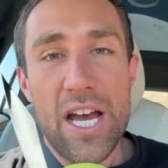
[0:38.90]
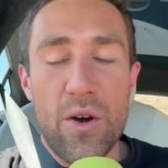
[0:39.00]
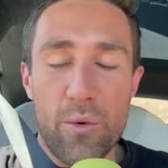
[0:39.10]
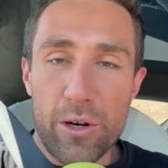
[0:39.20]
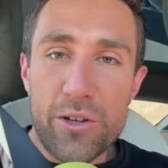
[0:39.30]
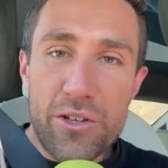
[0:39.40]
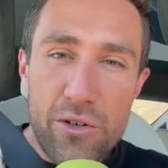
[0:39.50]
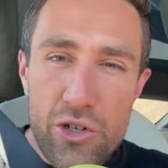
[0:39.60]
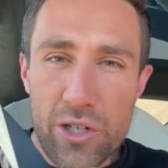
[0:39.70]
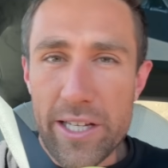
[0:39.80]
we're
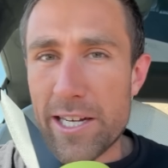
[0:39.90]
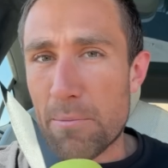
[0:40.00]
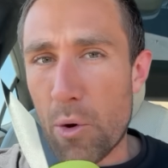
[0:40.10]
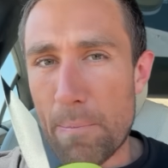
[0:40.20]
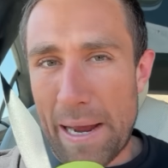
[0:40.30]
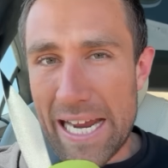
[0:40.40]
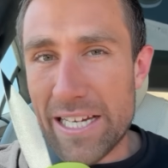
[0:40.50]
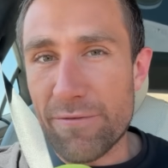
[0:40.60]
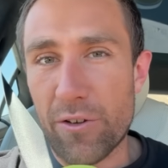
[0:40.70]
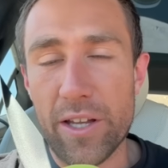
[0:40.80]
usually in a more
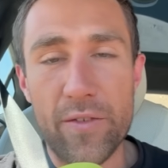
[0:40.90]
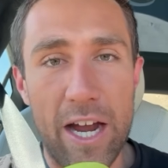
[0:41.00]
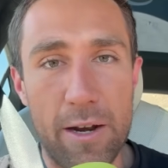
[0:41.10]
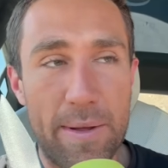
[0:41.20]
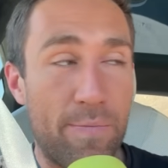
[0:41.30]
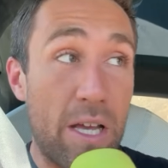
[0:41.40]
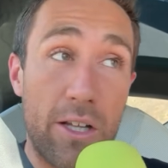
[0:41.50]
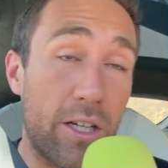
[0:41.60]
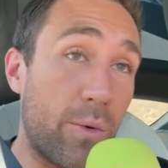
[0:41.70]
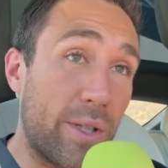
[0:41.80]
painful environment.
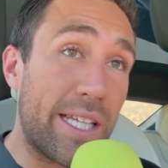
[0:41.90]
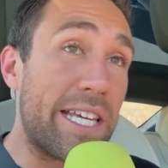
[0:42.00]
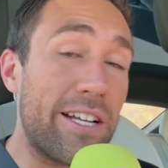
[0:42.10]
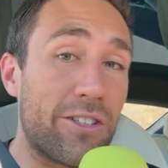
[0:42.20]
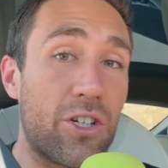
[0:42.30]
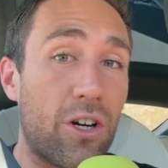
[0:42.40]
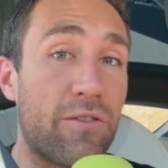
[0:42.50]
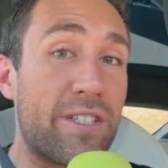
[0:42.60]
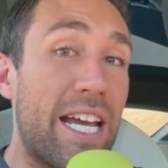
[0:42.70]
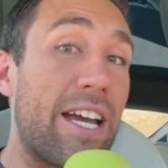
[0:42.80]
Look at what the yield curve
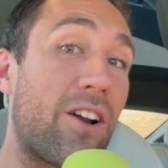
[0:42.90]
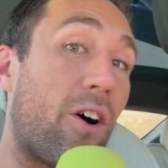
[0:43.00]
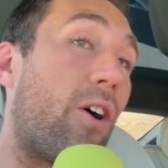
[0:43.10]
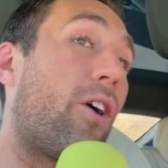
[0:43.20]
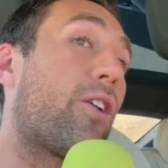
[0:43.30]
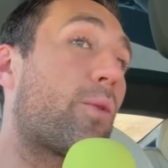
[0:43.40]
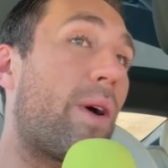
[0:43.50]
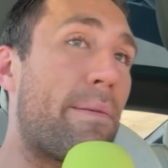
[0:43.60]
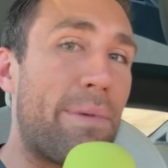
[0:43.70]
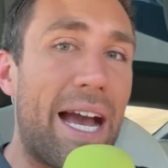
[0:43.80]
did all the
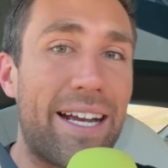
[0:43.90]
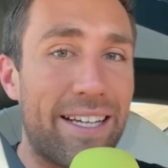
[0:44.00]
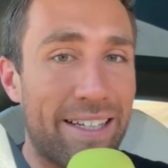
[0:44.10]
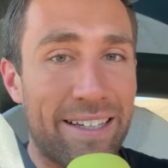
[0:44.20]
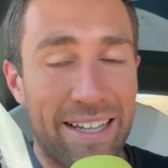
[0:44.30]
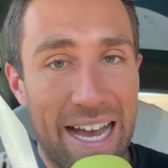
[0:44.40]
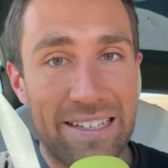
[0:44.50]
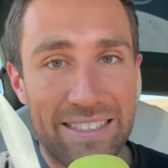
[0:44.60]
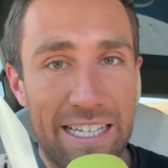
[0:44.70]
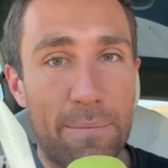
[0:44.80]
way back in
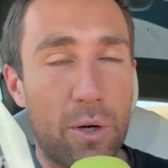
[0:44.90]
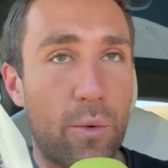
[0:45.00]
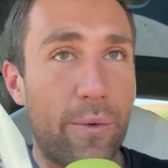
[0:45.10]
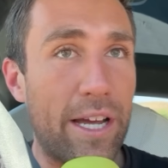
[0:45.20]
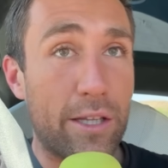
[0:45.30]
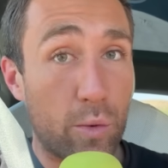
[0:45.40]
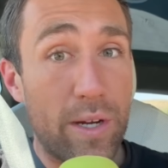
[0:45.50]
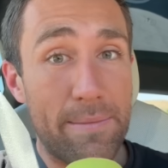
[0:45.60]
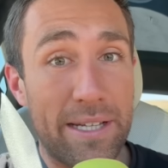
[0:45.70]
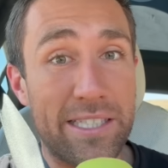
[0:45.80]
last summer when we had three
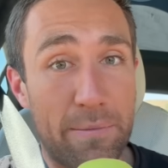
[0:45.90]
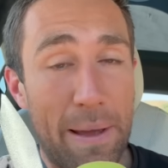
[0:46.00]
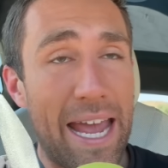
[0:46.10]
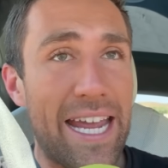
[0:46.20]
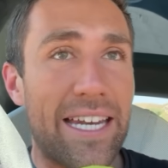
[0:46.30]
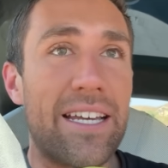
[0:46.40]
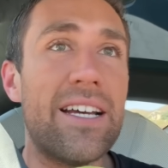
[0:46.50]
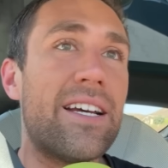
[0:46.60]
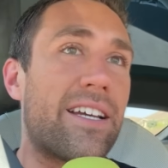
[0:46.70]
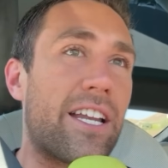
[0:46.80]
months of pain.
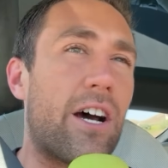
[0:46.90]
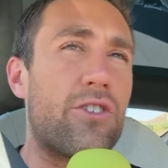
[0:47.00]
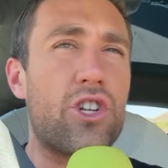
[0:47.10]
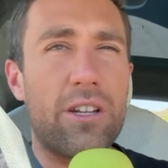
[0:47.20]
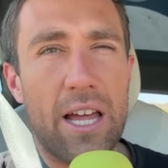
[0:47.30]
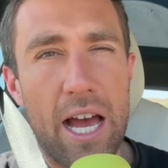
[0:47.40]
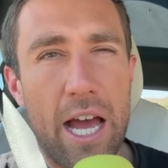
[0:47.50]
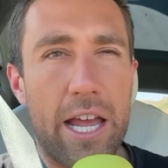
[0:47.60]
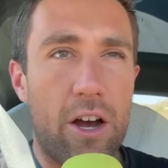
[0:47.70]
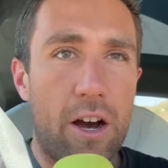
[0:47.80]
You know,
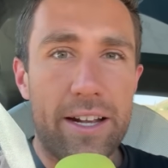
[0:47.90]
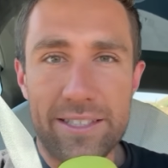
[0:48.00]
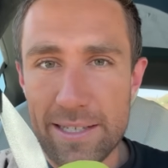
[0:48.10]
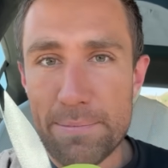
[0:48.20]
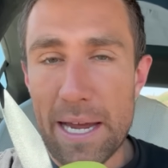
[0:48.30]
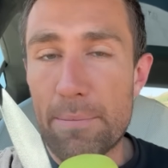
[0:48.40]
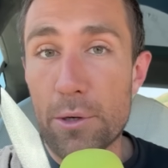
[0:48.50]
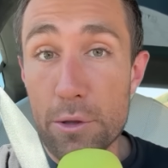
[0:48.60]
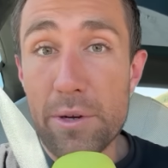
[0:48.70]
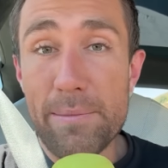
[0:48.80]
July, August, September,
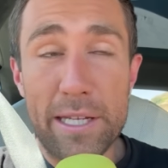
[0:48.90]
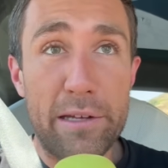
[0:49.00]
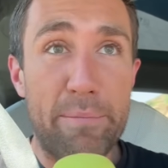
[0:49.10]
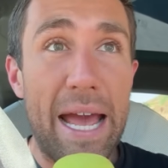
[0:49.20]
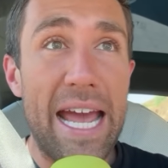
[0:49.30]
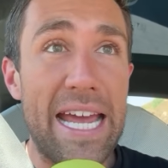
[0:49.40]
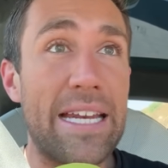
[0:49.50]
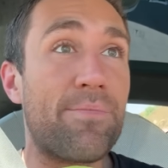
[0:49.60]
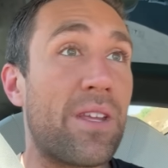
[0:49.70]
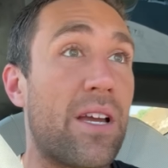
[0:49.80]
three months of pain.
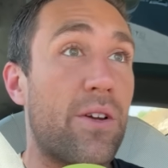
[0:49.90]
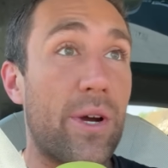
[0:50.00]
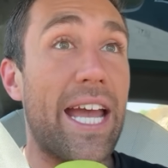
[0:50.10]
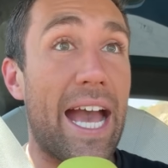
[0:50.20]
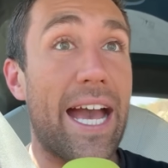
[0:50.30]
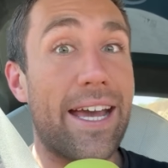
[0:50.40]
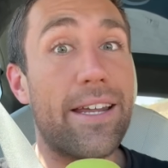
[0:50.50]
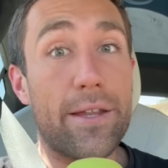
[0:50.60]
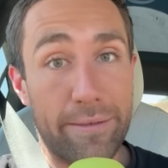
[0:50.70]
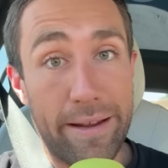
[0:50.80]
We had
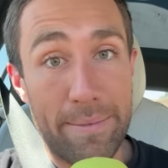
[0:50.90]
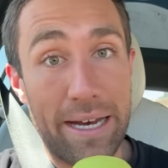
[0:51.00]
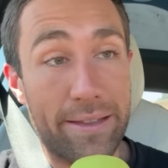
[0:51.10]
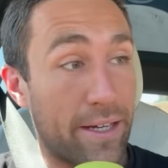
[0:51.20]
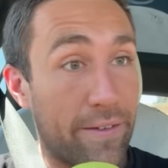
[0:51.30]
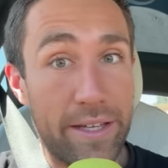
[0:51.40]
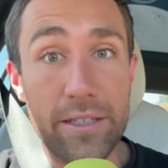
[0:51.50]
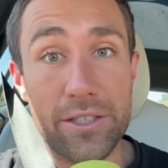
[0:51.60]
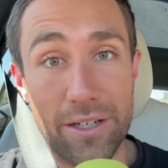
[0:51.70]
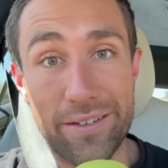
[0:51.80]
three months of
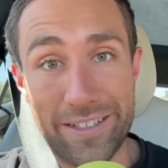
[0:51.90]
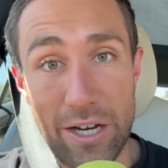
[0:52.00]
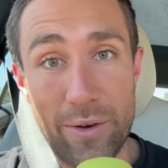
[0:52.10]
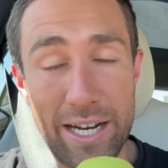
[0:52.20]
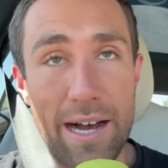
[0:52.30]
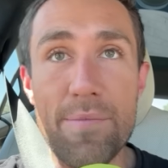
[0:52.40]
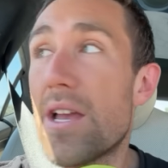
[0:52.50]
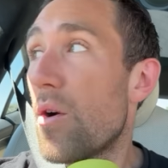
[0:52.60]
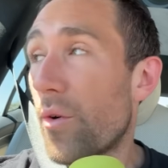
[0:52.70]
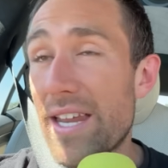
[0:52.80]
yield curve going up.
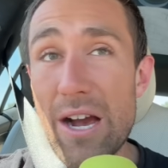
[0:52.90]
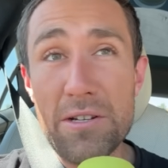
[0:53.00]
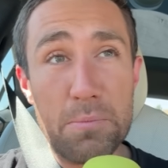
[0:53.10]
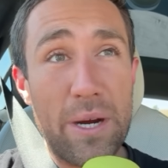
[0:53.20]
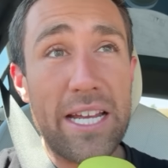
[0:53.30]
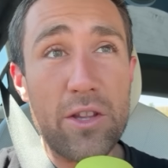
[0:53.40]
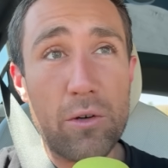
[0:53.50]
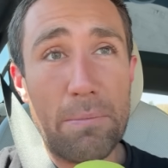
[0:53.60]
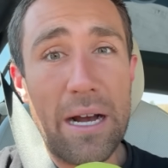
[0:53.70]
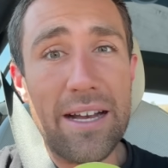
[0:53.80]
Well, now it's breaking through
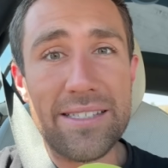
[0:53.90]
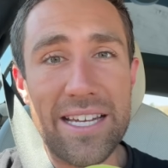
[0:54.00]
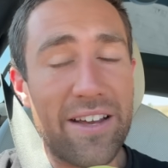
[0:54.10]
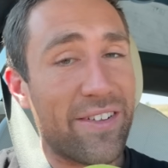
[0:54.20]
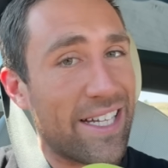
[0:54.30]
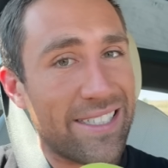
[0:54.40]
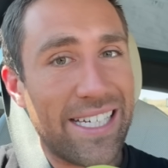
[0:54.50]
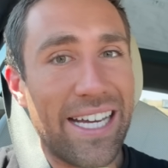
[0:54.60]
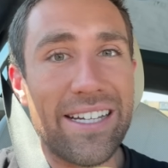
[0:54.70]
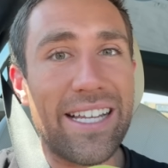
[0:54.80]
positive, and that's
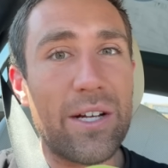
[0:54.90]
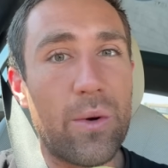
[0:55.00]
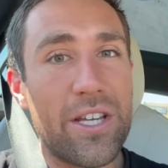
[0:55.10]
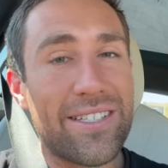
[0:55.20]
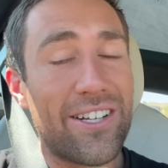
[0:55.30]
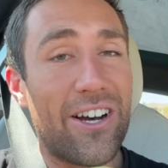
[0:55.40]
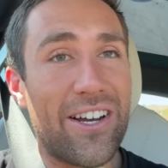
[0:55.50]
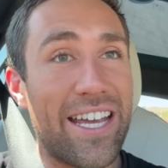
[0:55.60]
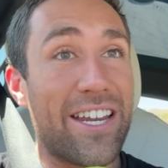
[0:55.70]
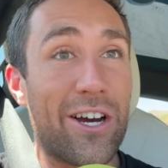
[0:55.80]
kind of like what you saw
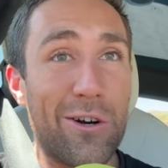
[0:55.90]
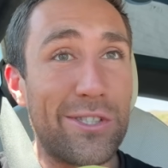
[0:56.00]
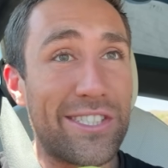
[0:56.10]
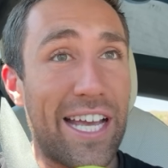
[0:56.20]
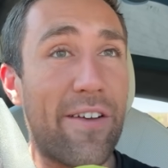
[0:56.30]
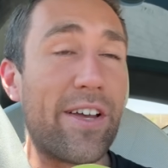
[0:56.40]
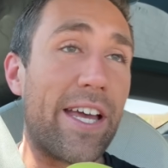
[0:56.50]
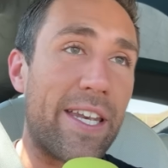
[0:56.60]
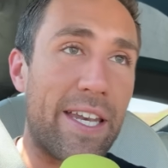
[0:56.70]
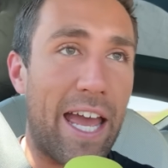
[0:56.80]
in
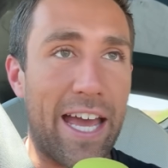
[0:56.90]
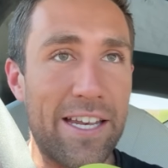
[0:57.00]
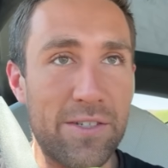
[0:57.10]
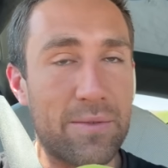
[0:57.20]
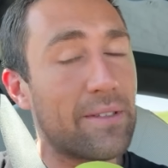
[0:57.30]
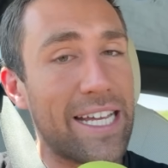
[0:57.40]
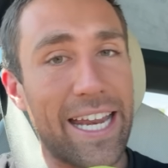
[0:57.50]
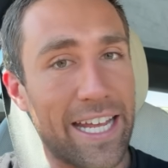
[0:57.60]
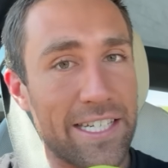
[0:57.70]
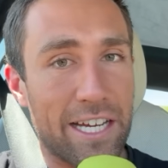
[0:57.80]
07 and
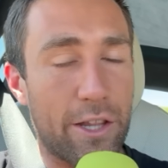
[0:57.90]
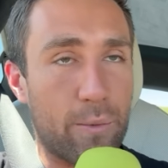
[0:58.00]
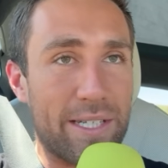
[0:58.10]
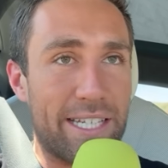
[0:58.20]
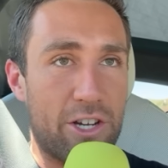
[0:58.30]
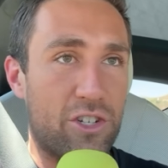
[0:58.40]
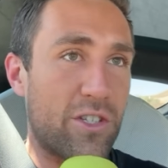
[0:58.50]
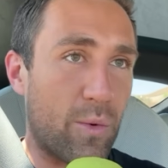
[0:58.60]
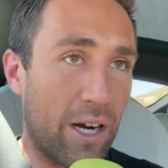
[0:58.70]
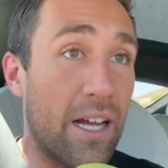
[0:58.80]
leading into other recessions,
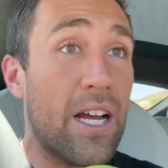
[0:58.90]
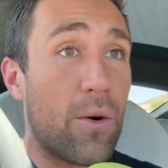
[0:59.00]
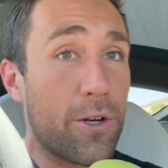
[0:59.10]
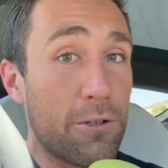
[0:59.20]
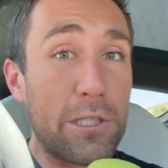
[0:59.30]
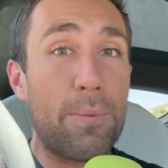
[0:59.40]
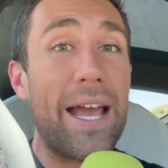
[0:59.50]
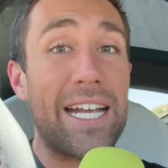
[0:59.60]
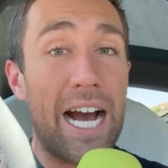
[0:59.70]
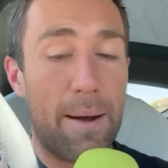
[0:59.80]
where when you
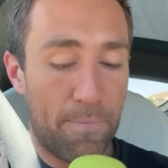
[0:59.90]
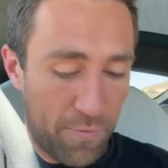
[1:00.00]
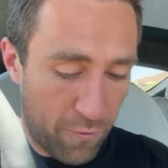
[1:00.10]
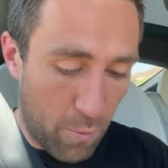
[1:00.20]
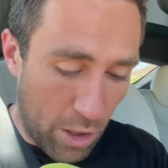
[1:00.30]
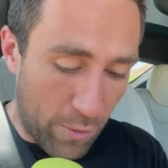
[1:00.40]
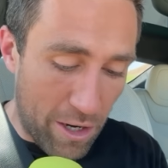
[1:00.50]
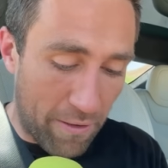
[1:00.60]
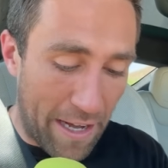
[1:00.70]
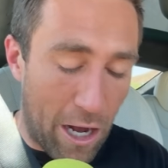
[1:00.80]
spike up from where we
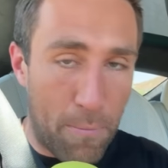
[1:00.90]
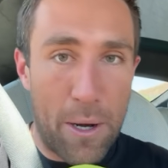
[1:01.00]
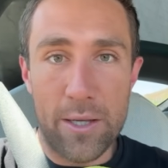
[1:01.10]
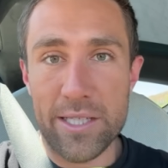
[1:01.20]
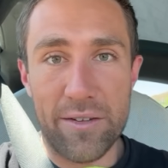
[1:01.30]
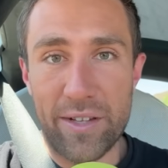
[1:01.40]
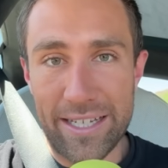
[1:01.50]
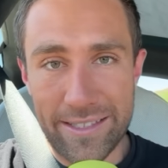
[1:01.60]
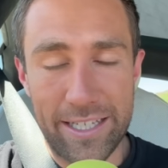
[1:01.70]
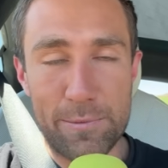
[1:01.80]
are now, positive like
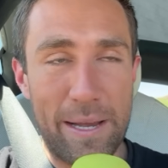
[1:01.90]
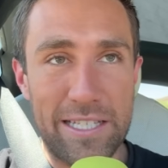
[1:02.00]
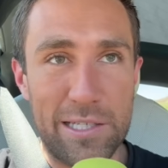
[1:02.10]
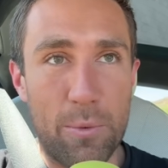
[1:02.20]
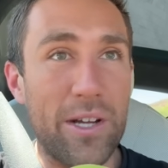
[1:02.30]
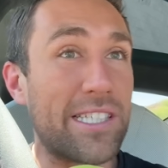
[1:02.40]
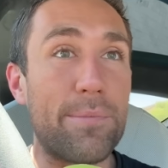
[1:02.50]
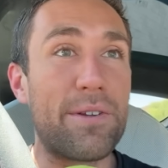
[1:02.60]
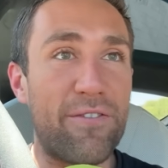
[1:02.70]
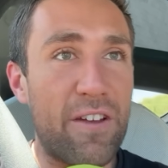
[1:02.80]
six basis points up
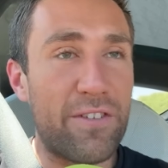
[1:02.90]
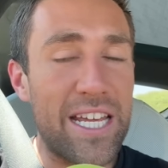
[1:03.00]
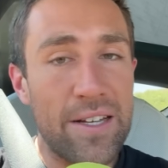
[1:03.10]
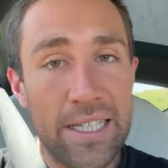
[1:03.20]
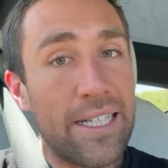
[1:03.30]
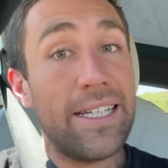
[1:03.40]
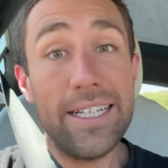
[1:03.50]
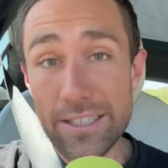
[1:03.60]
to 50, it